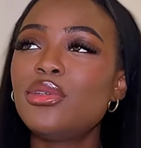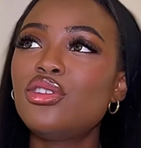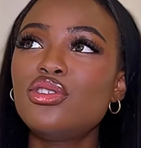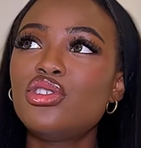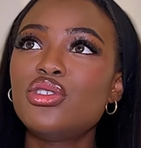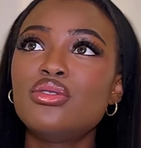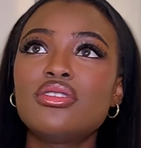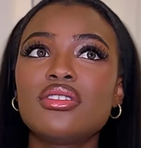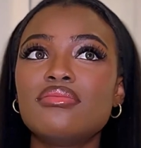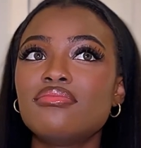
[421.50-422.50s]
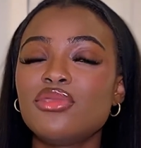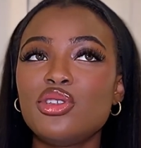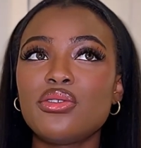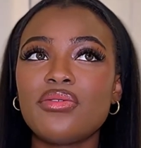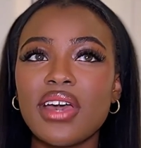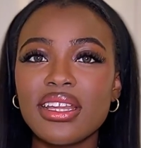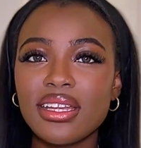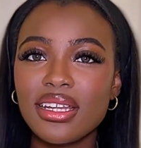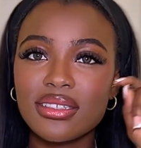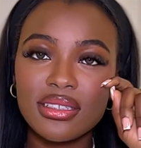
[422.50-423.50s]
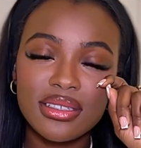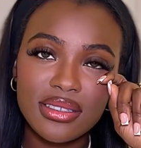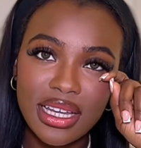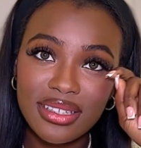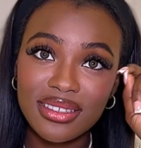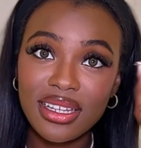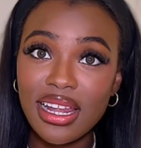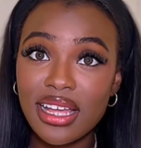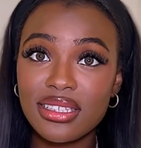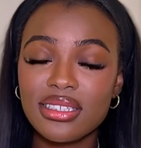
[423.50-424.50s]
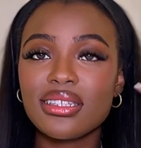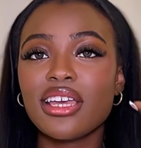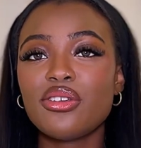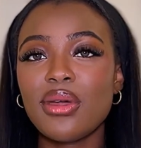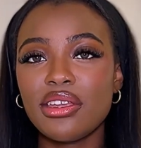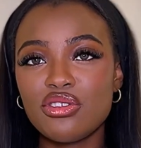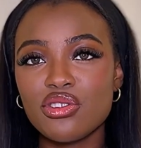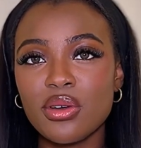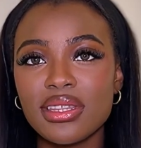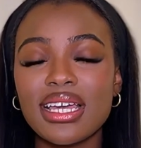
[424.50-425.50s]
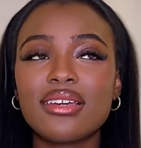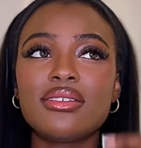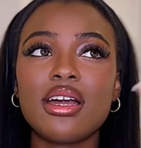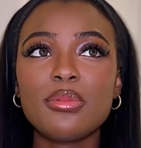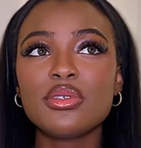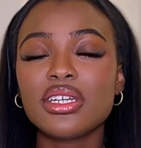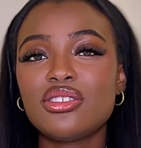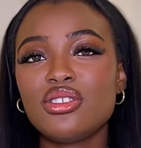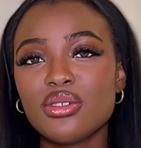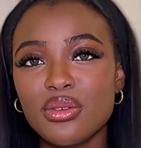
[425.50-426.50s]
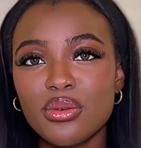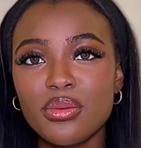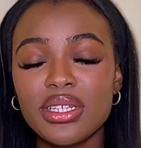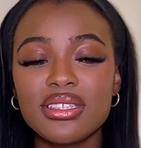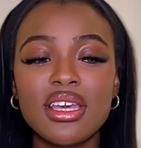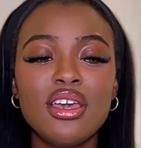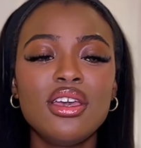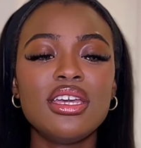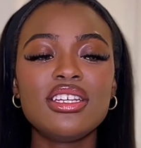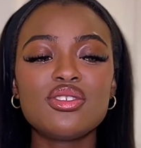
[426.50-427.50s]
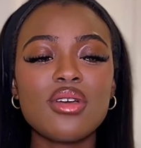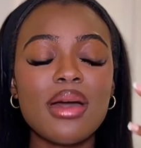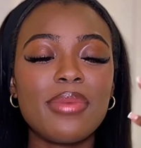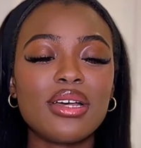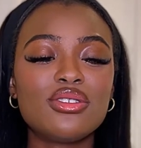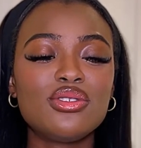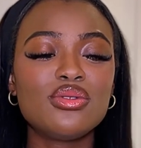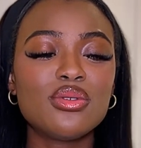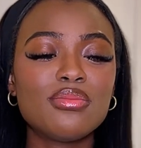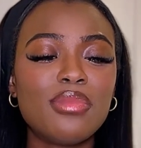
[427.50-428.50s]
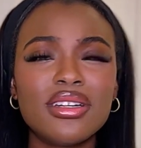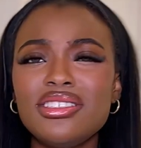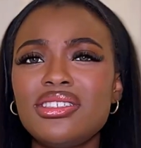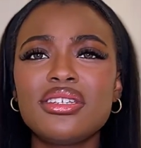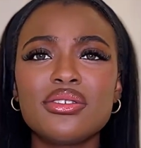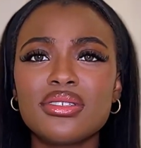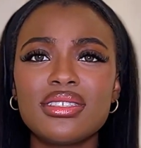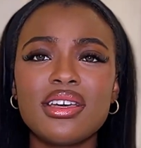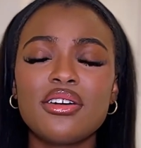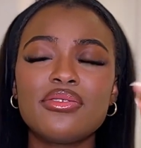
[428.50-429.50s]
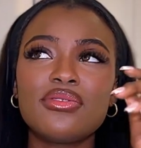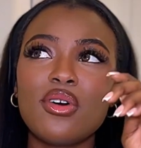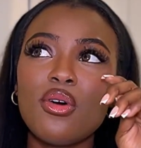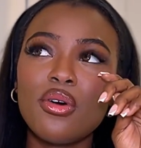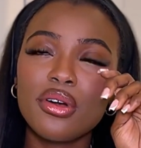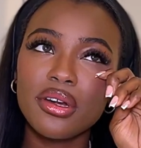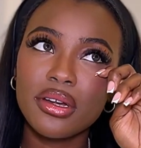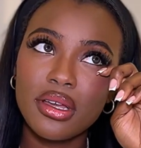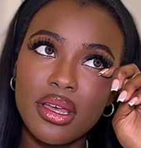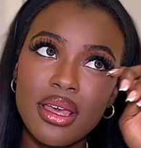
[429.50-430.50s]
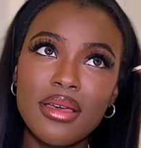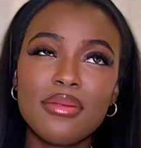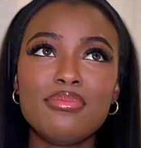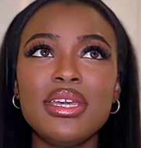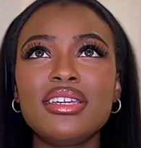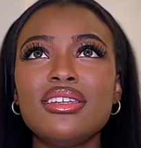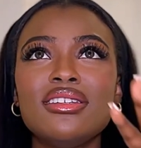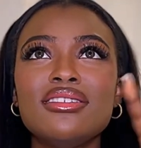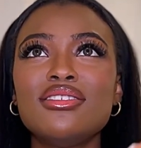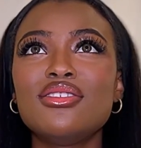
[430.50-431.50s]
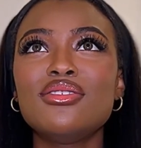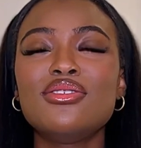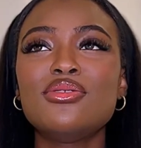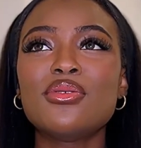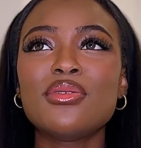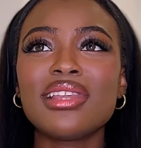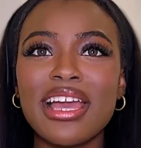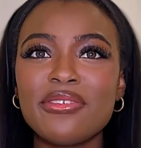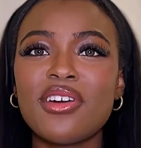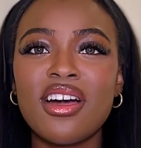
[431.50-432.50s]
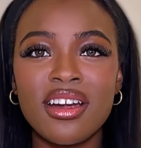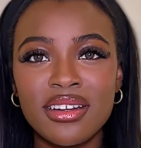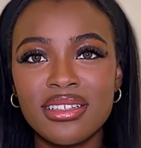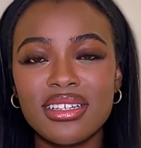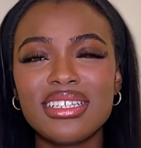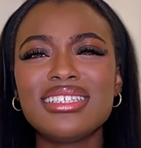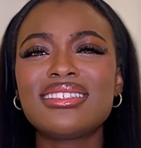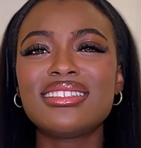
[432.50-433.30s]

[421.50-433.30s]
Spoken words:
you should find an exercise class that you enjoy that could help you get to your goal weight. It's not about punishing yourself or making life harder. It's